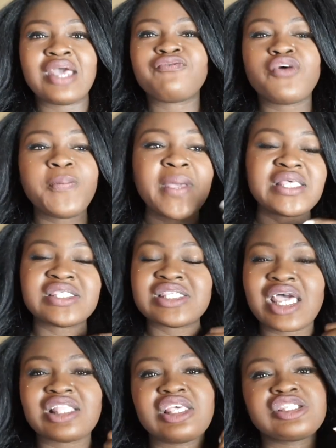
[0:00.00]
and for pieces
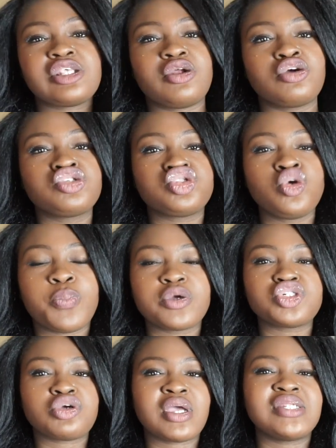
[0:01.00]
like this that are
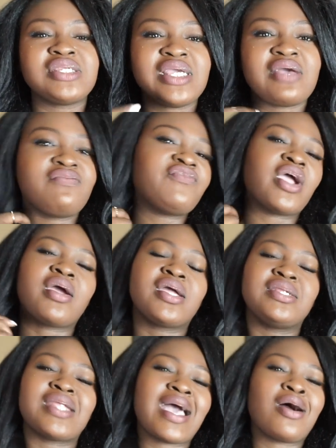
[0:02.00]
super trendy and
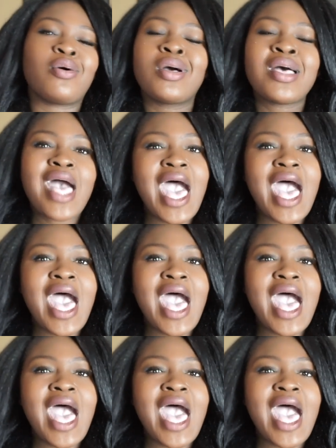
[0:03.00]
very now